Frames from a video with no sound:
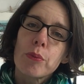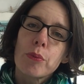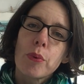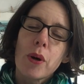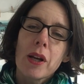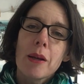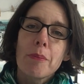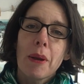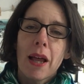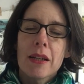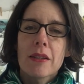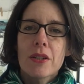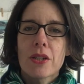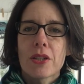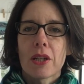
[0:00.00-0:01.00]
what I
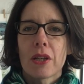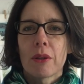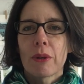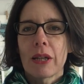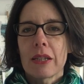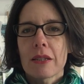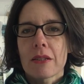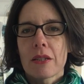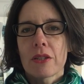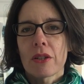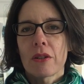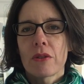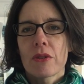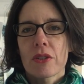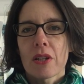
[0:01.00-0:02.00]
plan to do is to
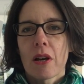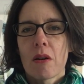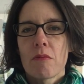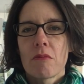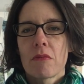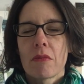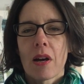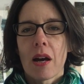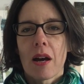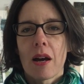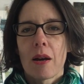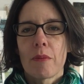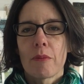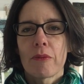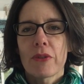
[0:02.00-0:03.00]
do
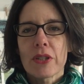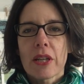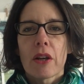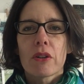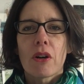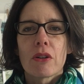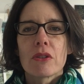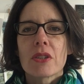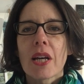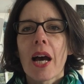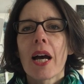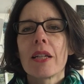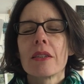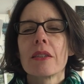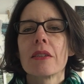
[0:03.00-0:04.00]
some video
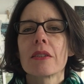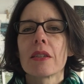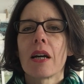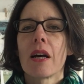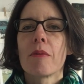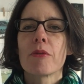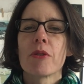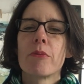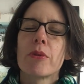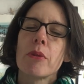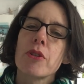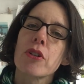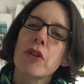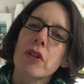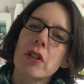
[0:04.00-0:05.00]
content, some
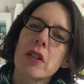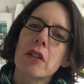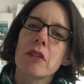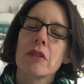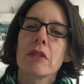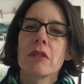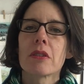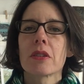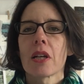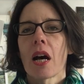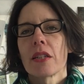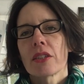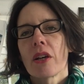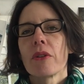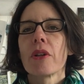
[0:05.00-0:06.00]
tutorials.
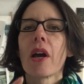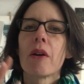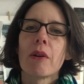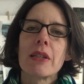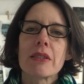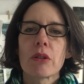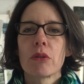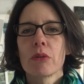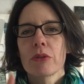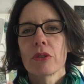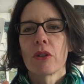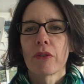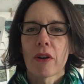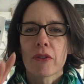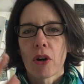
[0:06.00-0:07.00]
I don't know, it's all
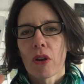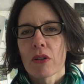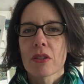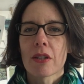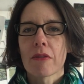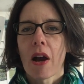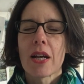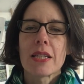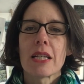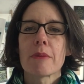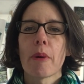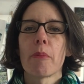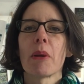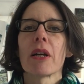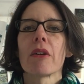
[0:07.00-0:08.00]
sort of, I've got lots of ideas
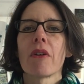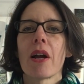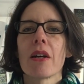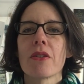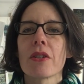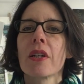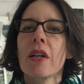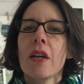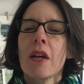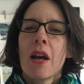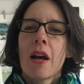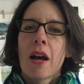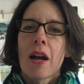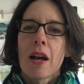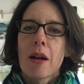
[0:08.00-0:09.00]
bubbling around.
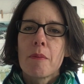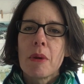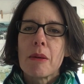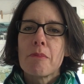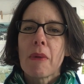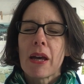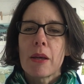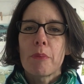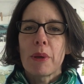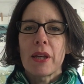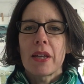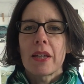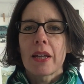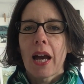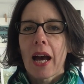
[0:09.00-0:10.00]
It may
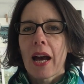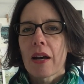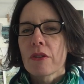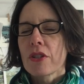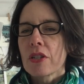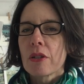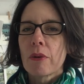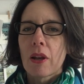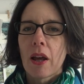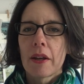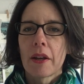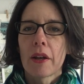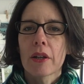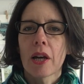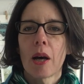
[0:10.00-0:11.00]
be how to do a
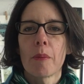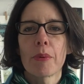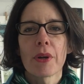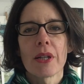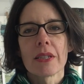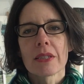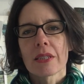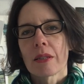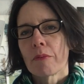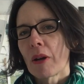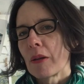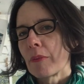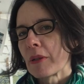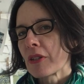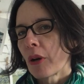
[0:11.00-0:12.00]
lino cut print, it
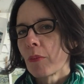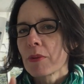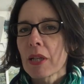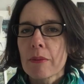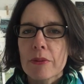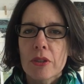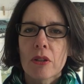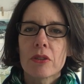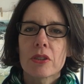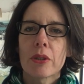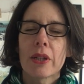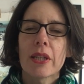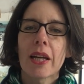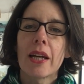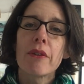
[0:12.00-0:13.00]
may be top tips on
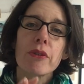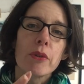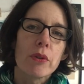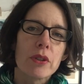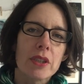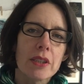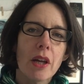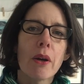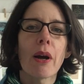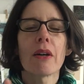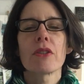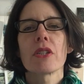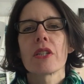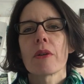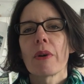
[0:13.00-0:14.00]
doing it if you already know how
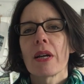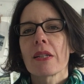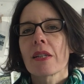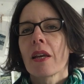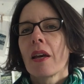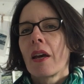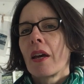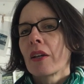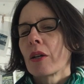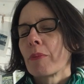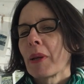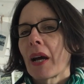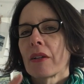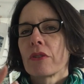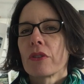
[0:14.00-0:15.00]
to do it, could
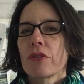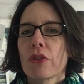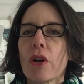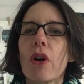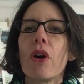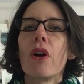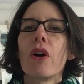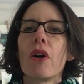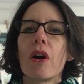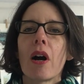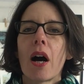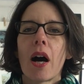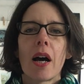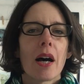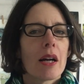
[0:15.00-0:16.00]
be how to
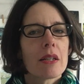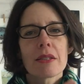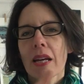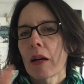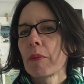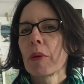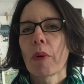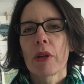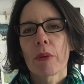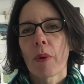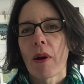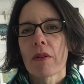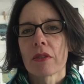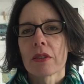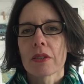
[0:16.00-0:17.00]
draw. Tell me what you
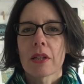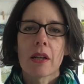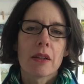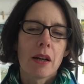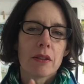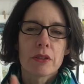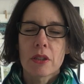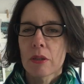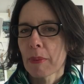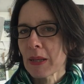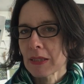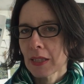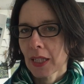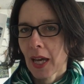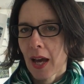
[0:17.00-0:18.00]
want and I'll do the
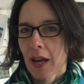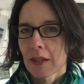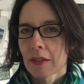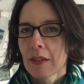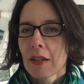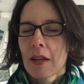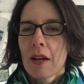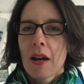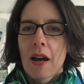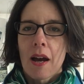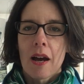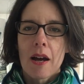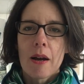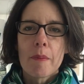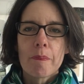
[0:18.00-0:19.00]
best I can.
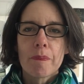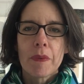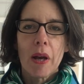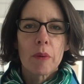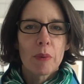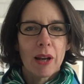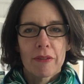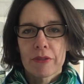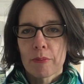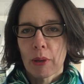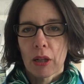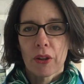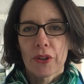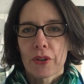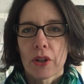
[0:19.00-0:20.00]
And we'll have to
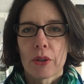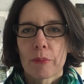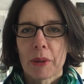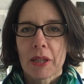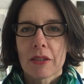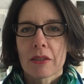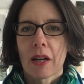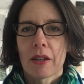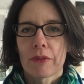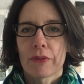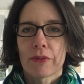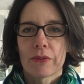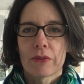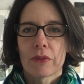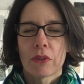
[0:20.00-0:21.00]
muddle through because I've
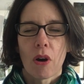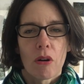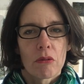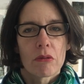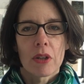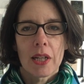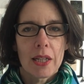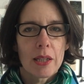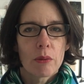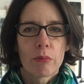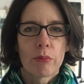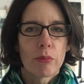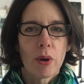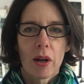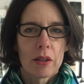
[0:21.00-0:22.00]
not really
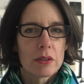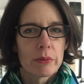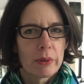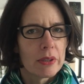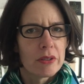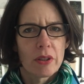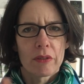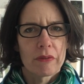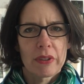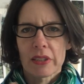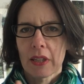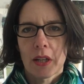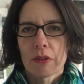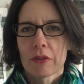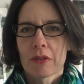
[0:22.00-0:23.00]
worked with doing
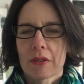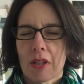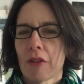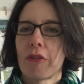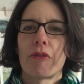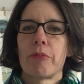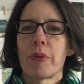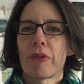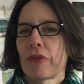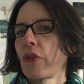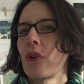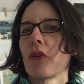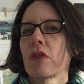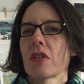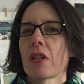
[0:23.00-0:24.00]
video stuff
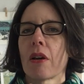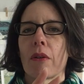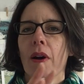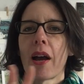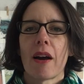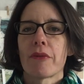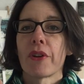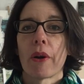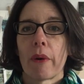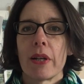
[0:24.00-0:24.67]
before, so I have no